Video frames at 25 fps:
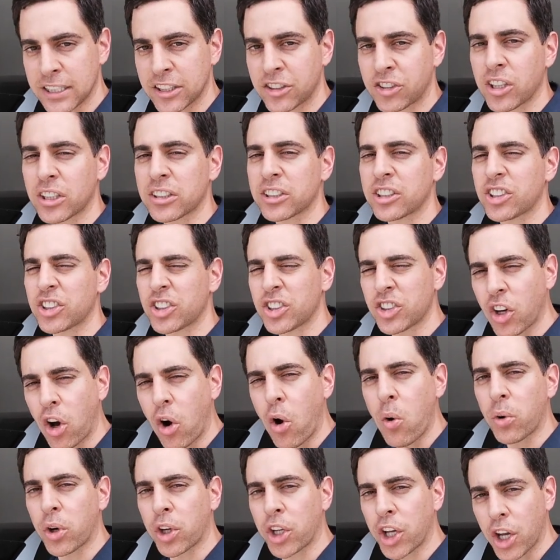It's just
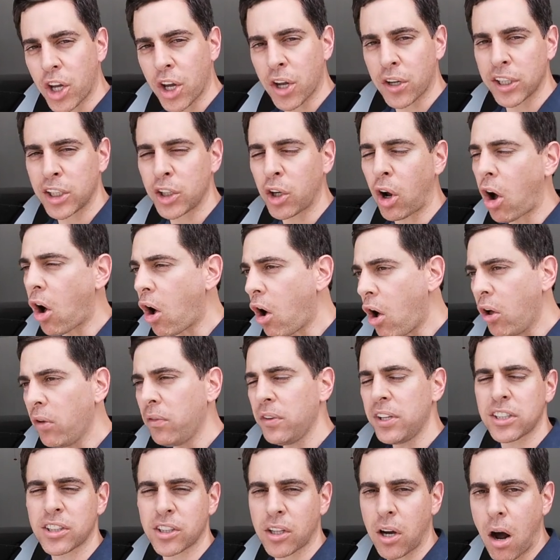so good. You know, all
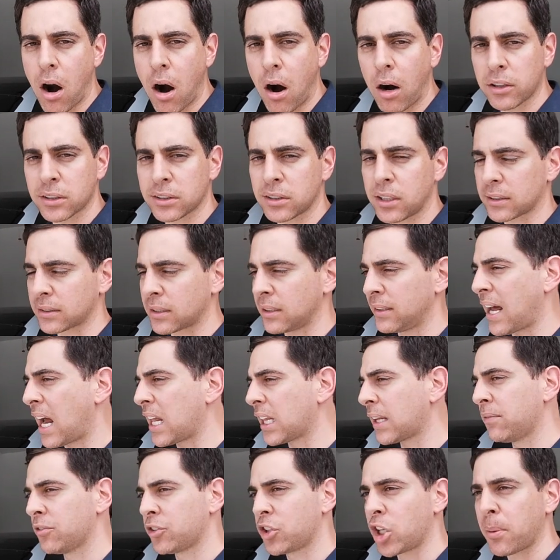these cars like the
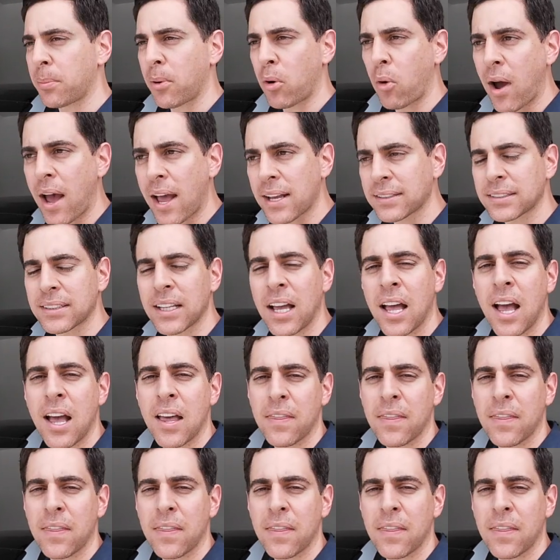911 Turbo S,